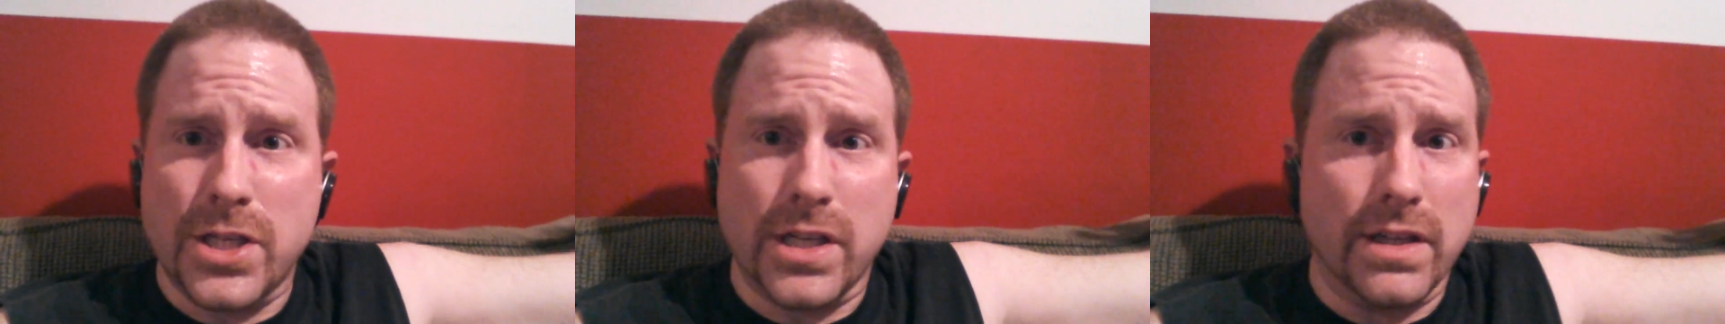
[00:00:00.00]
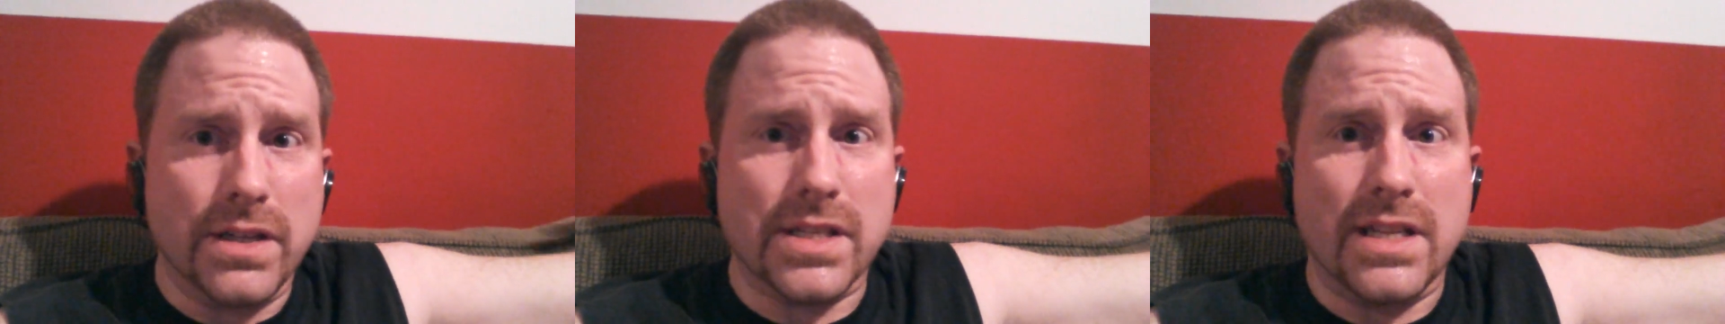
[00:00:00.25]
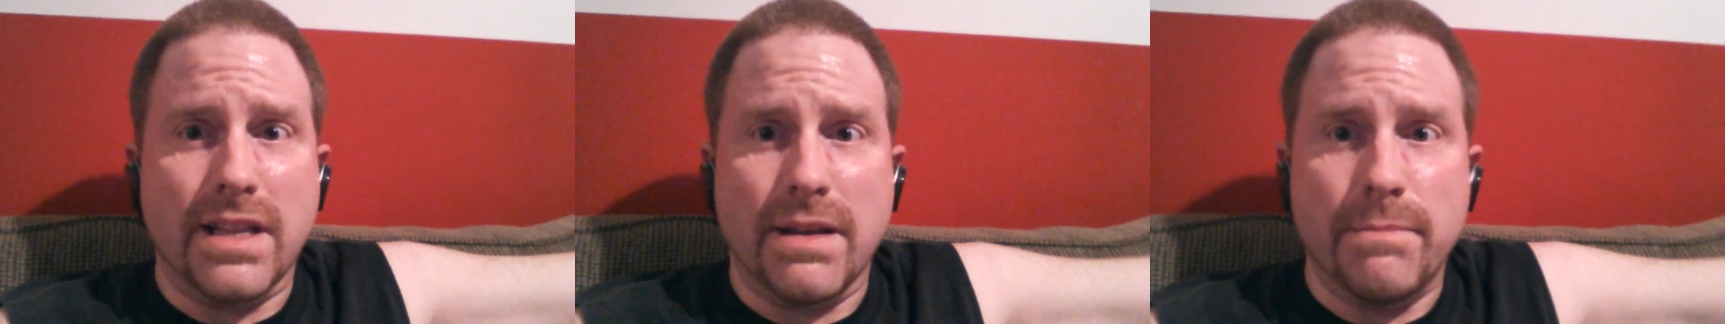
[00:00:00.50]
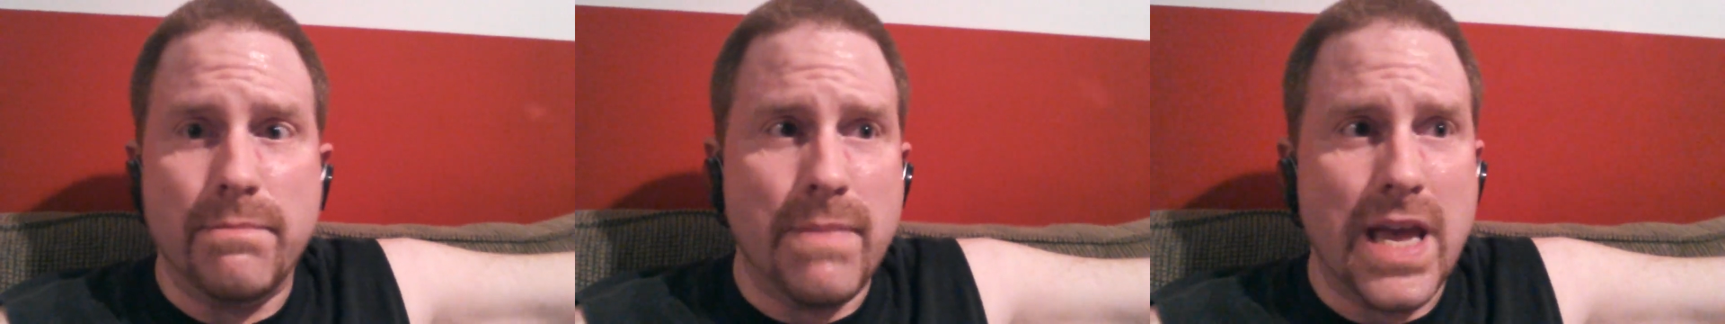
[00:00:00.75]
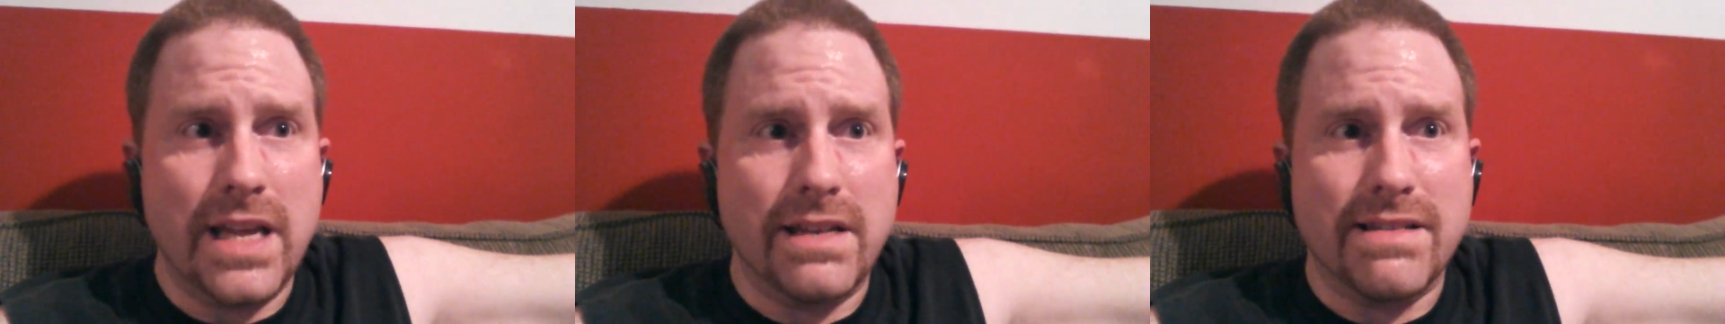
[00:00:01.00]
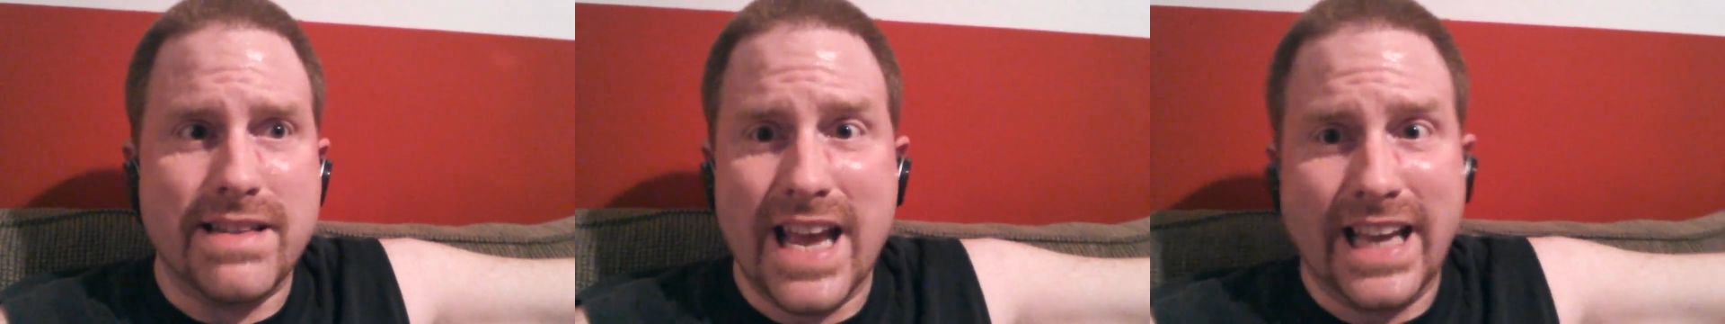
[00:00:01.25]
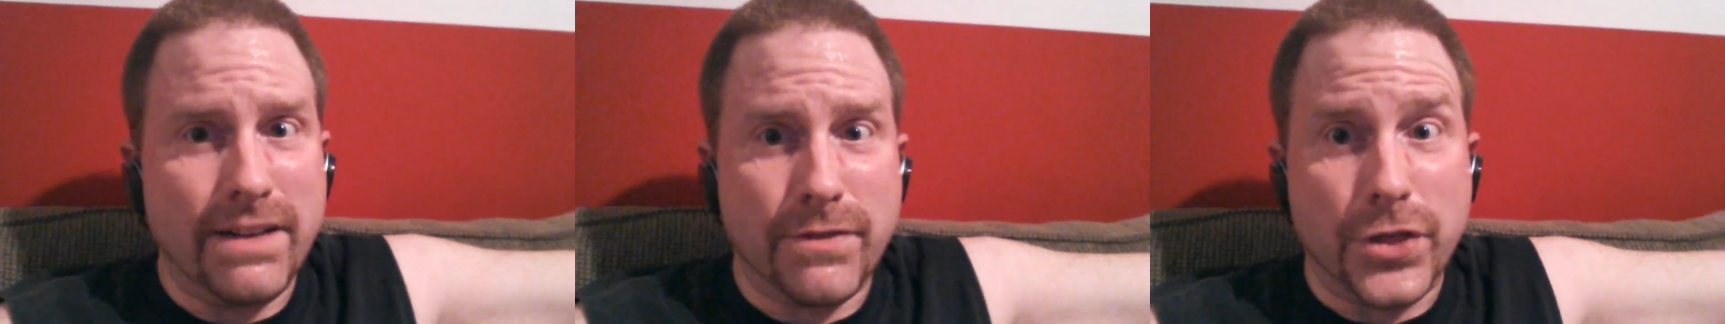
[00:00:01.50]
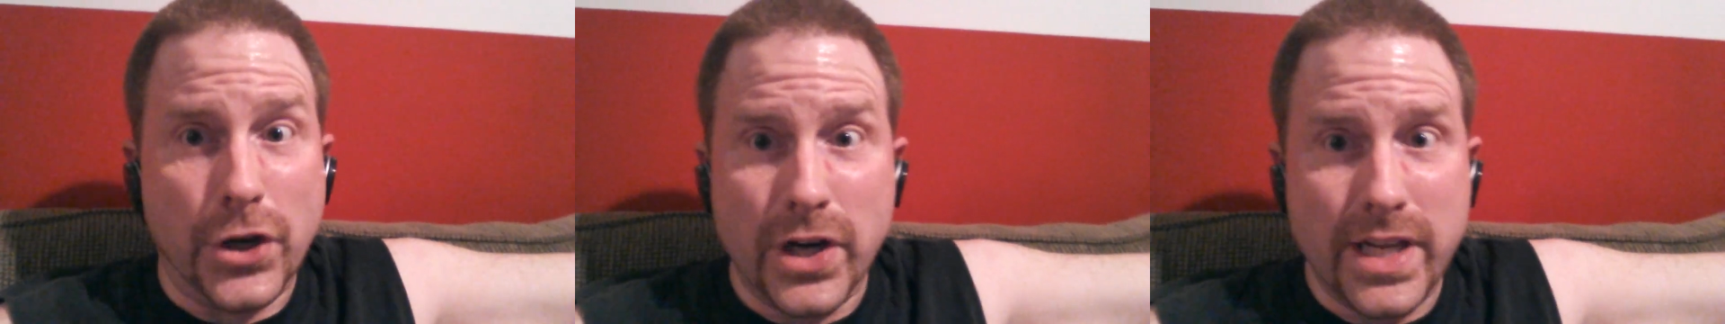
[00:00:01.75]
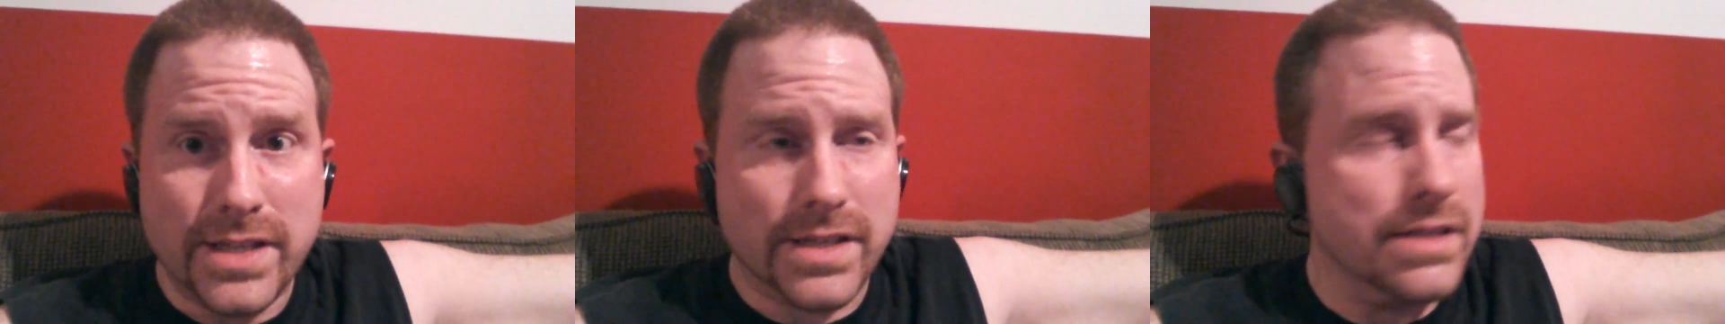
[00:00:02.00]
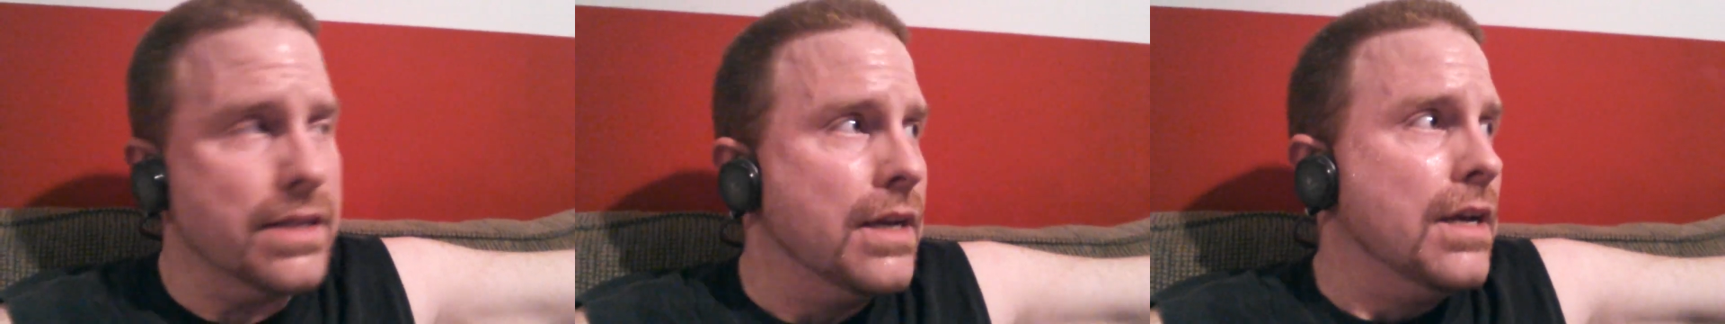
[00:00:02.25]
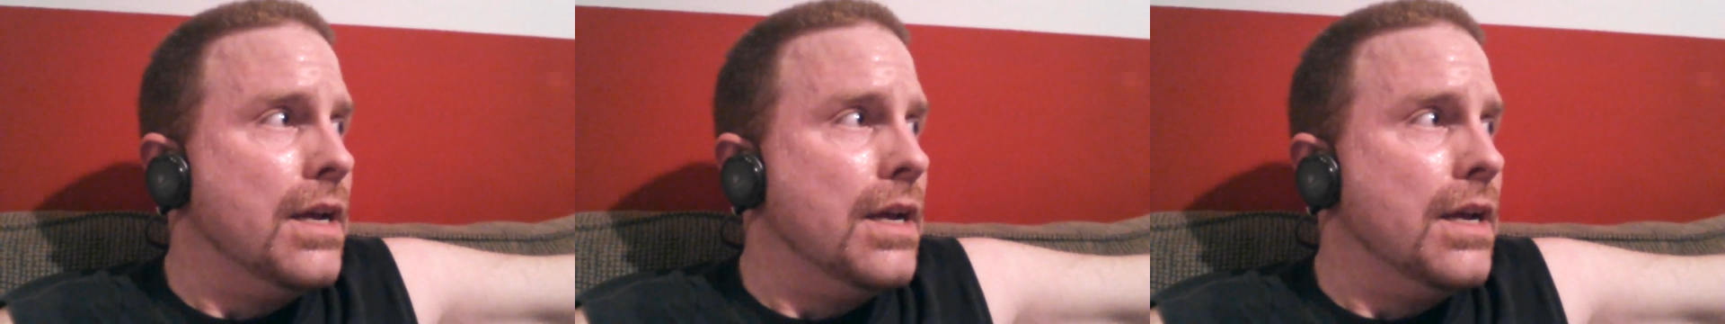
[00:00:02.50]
chills in the mid negative 30s.